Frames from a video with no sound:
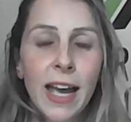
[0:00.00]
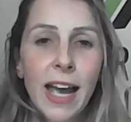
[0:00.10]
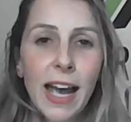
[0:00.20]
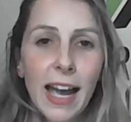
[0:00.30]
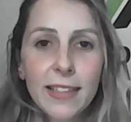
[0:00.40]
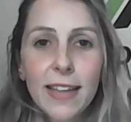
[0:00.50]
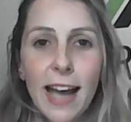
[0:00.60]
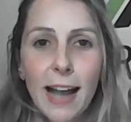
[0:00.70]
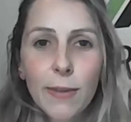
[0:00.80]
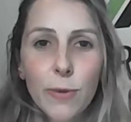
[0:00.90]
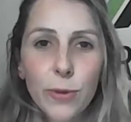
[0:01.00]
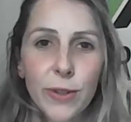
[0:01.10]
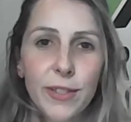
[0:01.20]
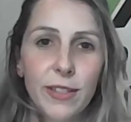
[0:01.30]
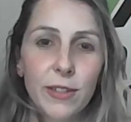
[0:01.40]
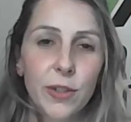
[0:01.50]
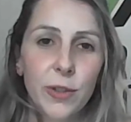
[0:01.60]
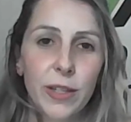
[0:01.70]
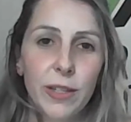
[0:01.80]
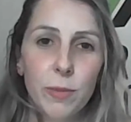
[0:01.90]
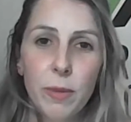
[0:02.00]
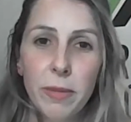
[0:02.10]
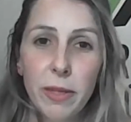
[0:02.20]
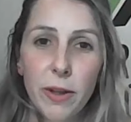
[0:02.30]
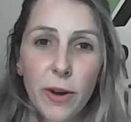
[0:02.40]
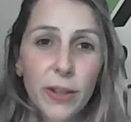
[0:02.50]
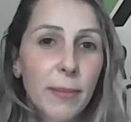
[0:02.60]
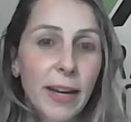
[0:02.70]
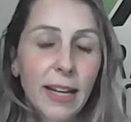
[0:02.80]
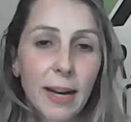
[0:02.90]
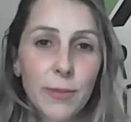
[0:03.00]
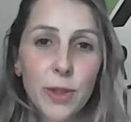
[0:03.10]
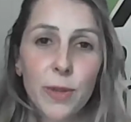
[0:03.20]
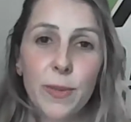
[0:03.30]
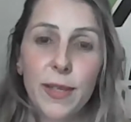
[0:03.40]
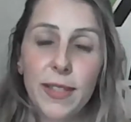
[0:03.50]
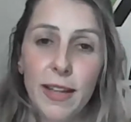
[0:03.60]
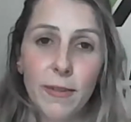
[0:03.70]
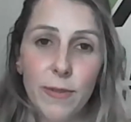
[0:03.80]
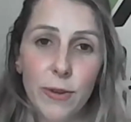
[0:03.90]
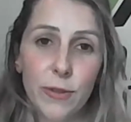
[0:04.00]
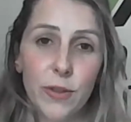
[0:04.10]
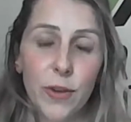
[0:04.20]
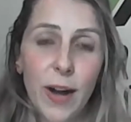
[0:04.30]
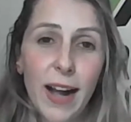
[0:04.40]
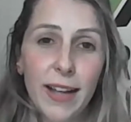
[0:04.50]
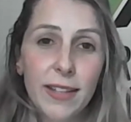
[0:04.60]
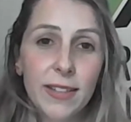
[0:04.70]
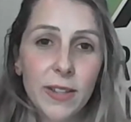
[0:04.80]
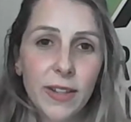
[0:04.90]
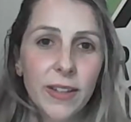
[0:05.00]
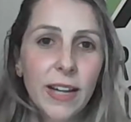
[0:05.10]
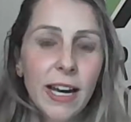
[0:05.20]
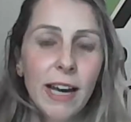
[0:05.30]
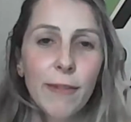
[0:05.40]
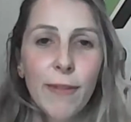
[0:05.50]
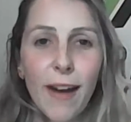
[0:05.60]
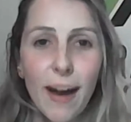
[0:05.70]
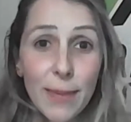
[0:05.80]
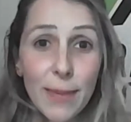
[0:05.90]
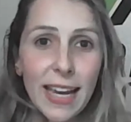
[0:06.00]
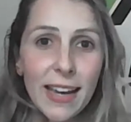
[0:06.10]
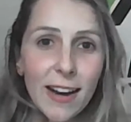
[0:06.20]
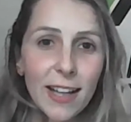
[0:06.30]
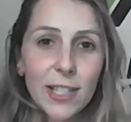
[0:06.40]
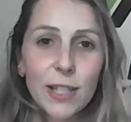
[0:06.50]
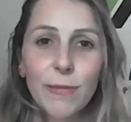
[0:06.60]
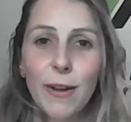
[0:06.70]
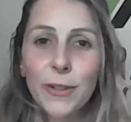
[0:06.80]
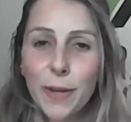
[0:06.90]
And out of all those industries, women only make up 2% of those trades. So, but me, I just felt so